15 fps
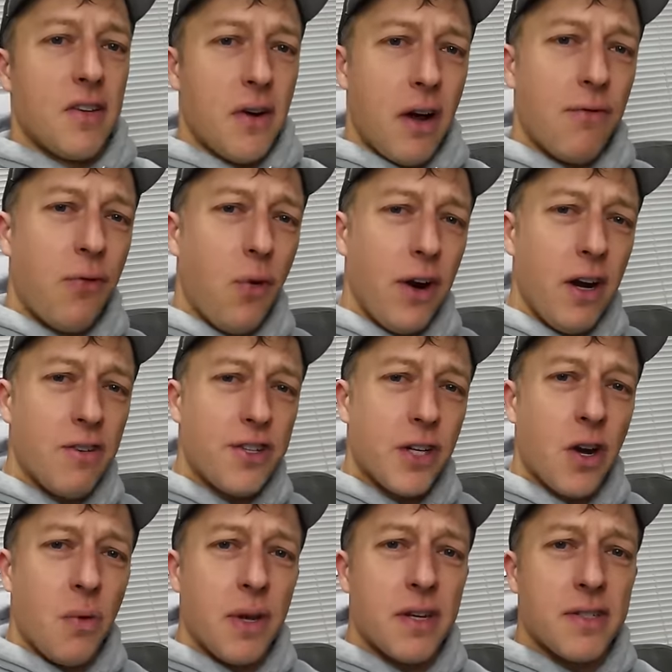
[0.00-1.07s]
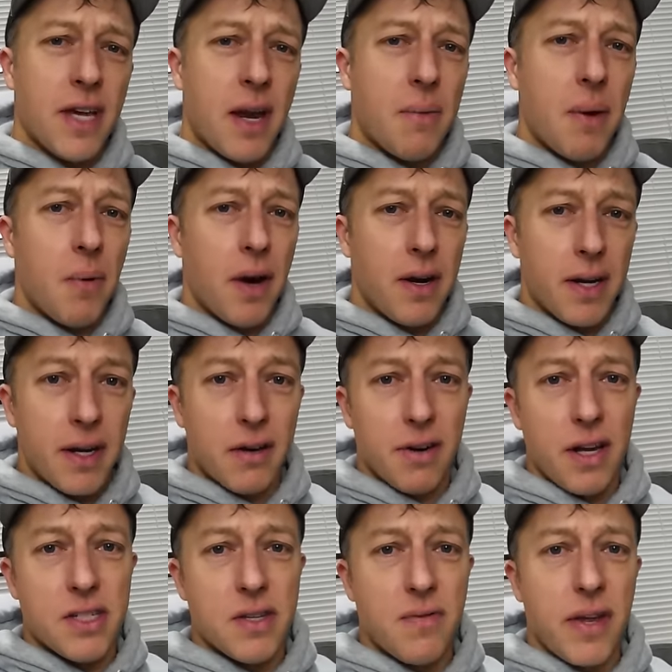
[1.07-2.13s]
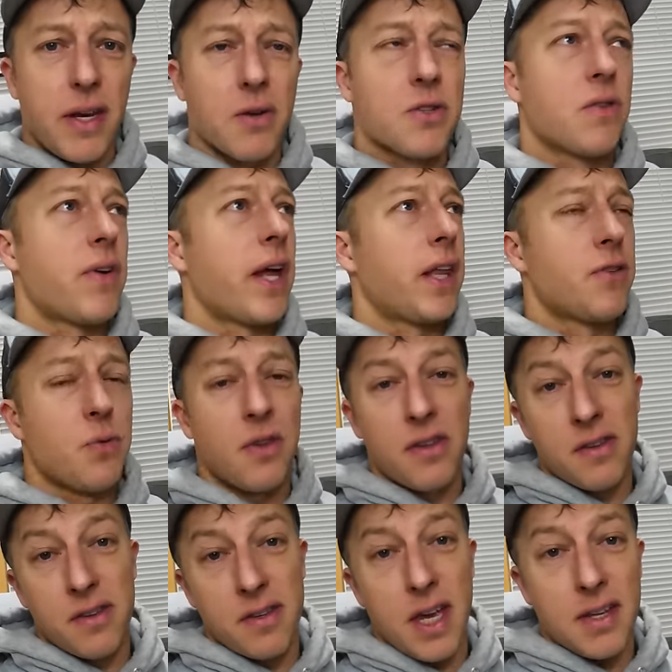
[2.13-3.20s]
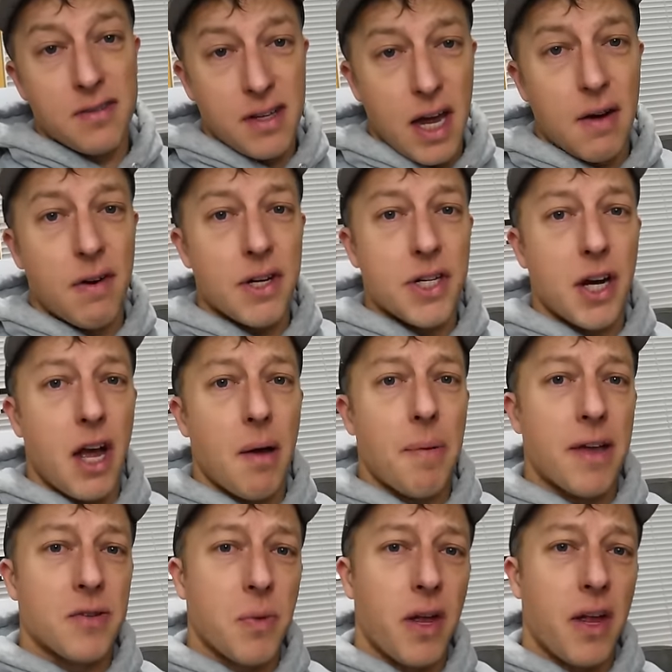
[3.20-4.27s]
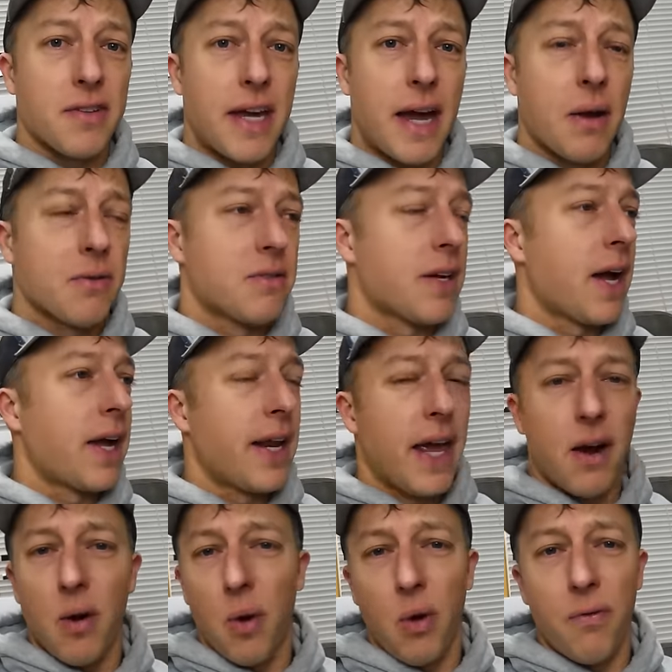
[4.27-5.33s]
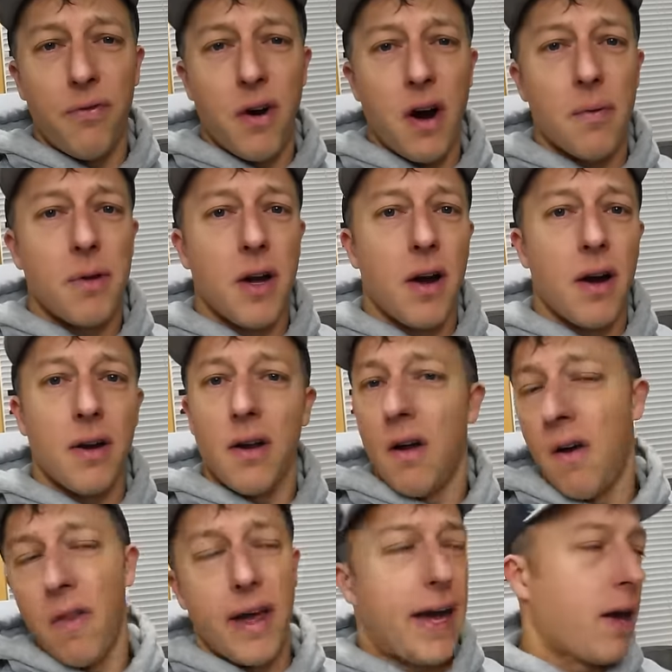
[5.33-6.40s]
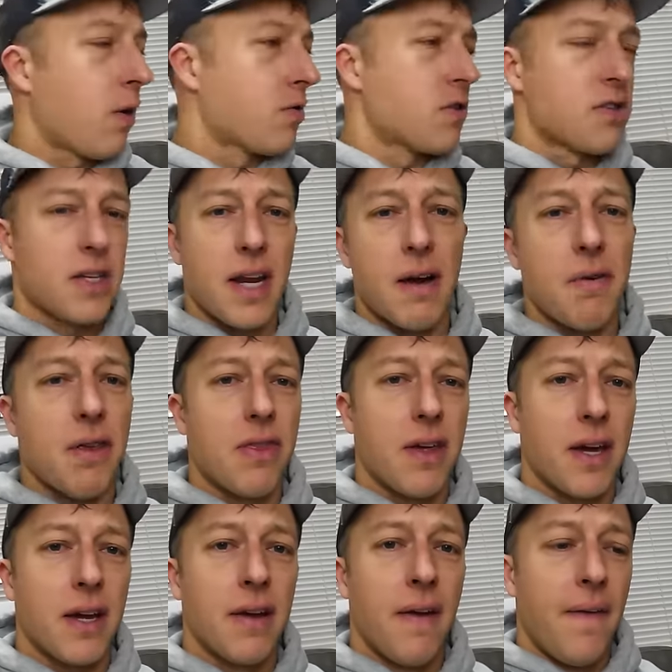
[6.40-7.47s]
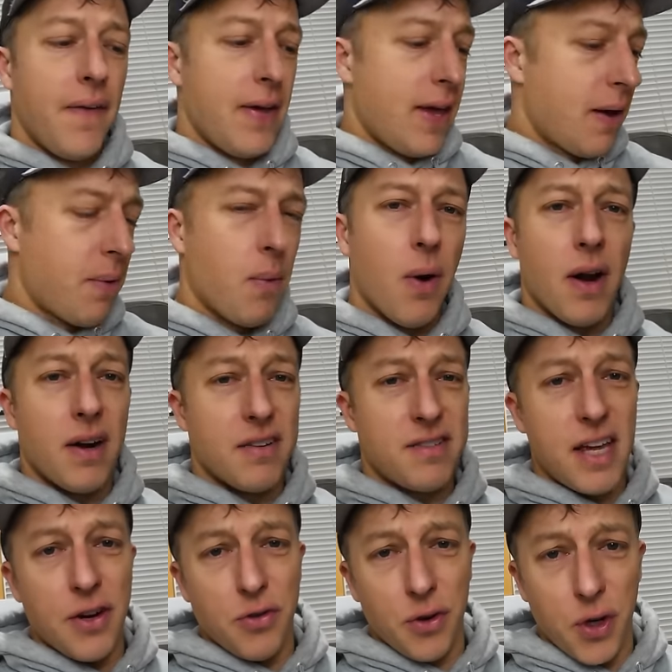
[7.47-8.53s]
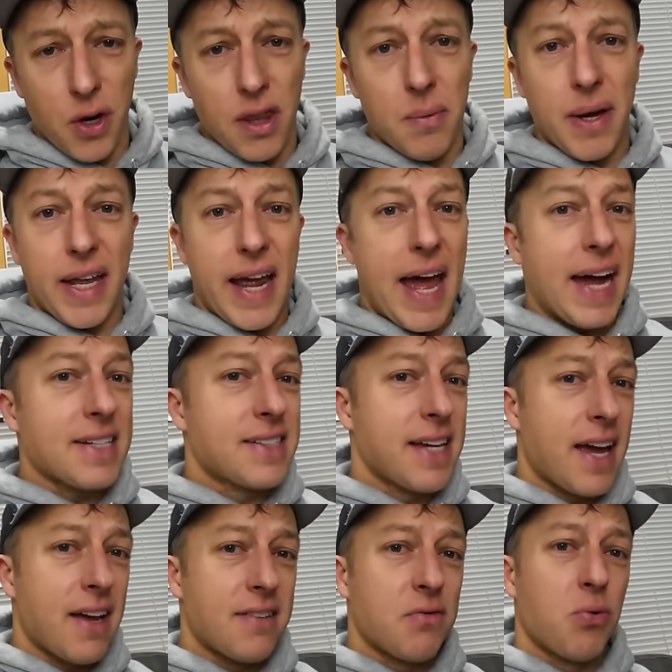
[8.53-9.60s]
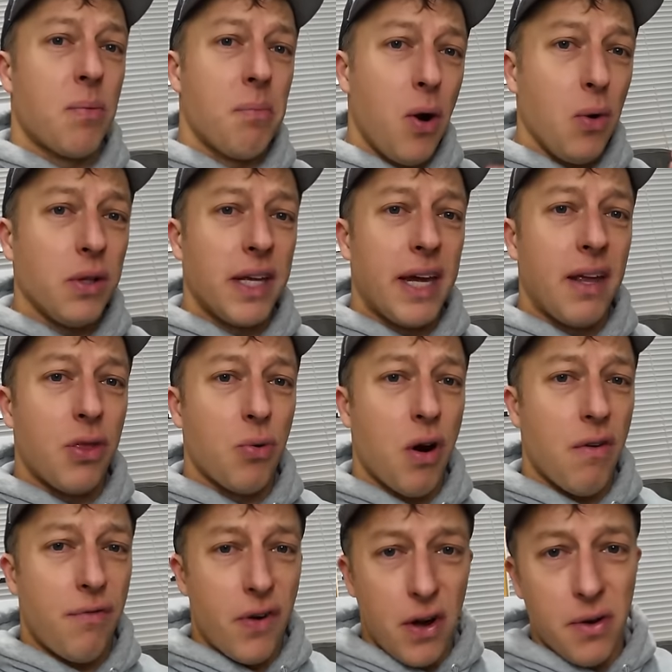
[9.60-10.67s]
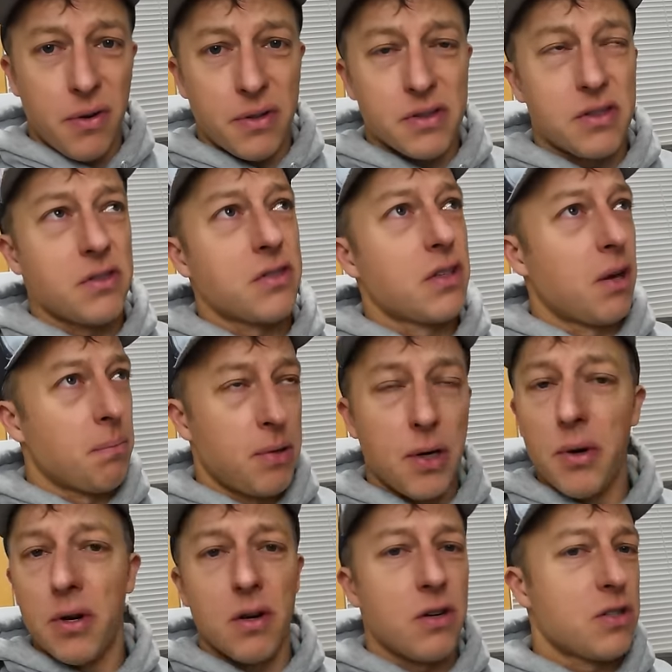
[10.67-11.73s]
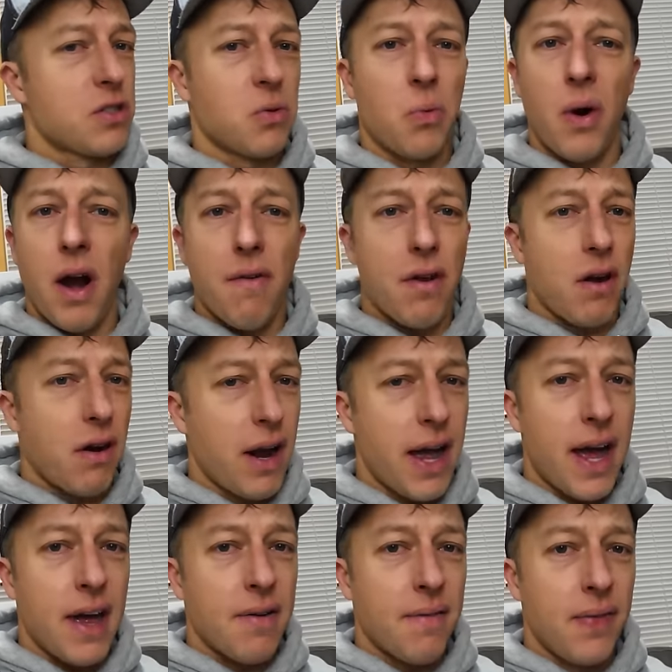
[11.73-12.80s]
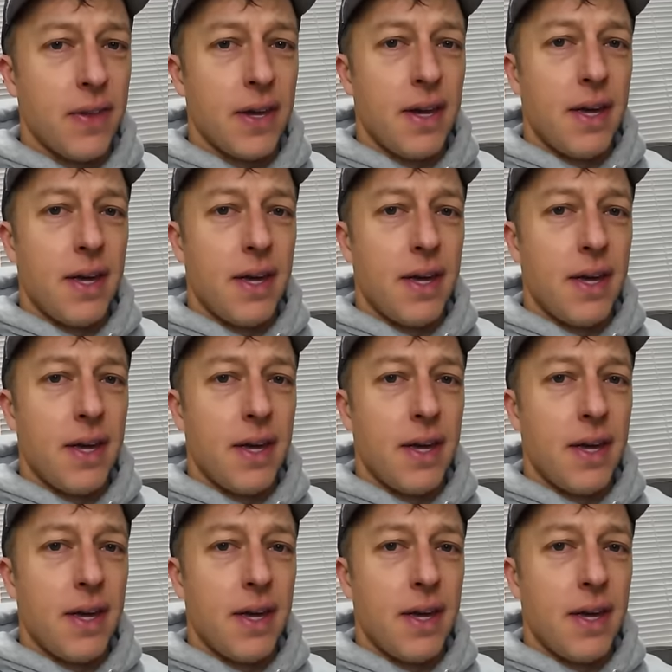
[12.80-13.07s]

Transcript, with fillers: So around four years ago, we decided we wanted to increase the video surveillance within, inside of our shop, as well as outside, and our whole farmyard, all the houses and everything. And we wanted a central unit that we could access remotely through our phones, computers, wherever you're at,